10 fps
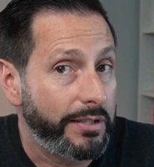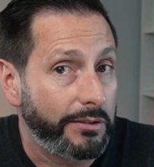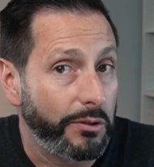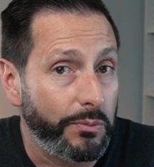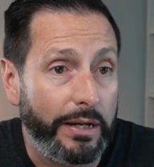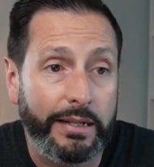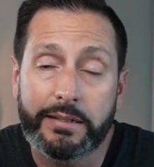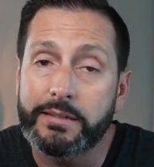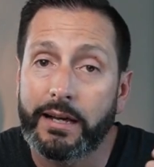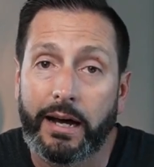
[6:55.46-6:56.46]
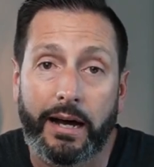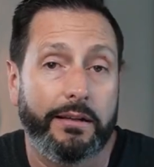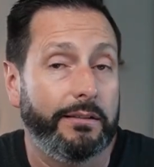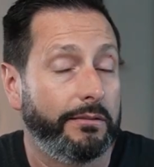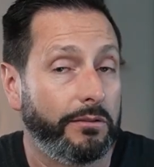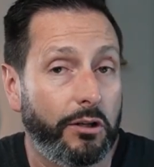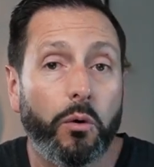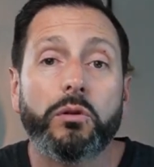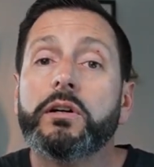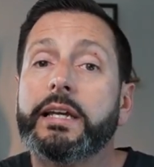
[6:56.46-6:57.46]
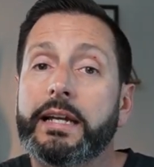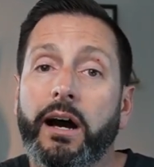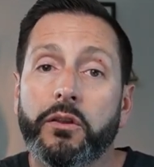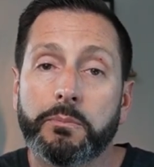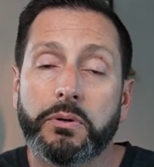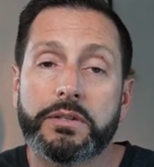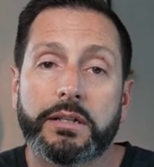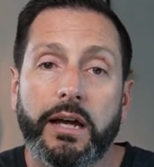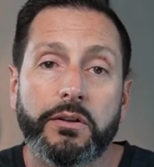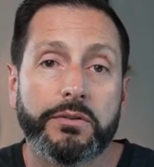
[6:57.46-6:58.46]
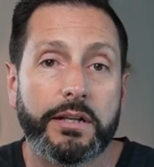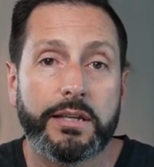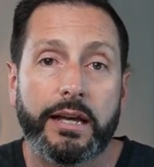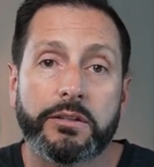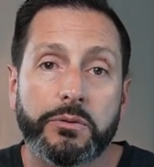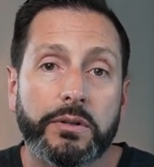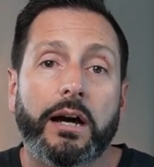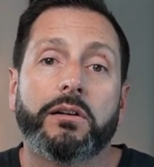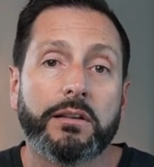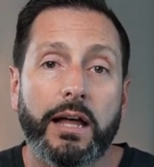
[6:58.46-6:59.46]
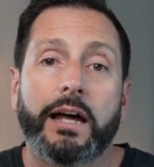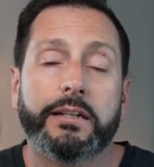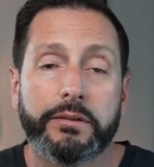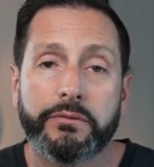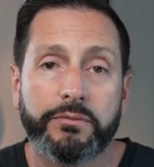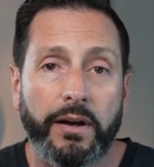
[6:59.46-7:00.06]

set those ratings. I Go look at how they're put together. They take into account a lot of different